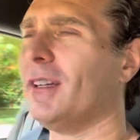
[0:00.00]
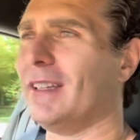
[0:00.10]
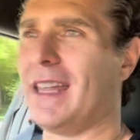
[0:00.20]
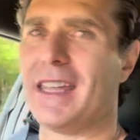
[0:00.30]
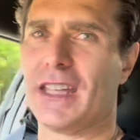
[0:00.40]

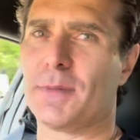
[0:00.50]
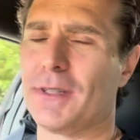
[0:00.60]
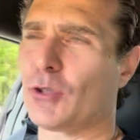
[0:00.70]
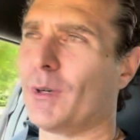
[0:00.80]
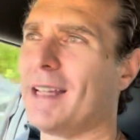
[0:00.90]
The
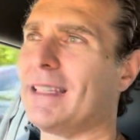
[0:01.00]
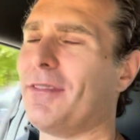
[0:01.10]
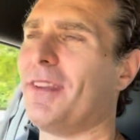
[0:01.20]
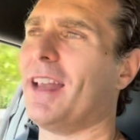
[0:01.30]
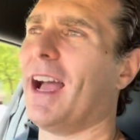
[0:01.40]
engagement is
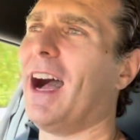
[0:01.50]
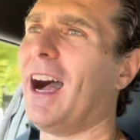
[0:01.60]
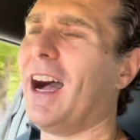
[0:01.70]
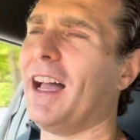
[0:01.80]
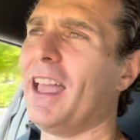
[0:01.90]
relatively
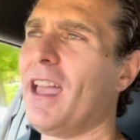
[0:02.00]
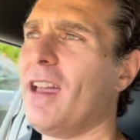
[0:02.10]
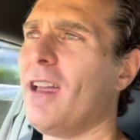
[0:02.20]
high,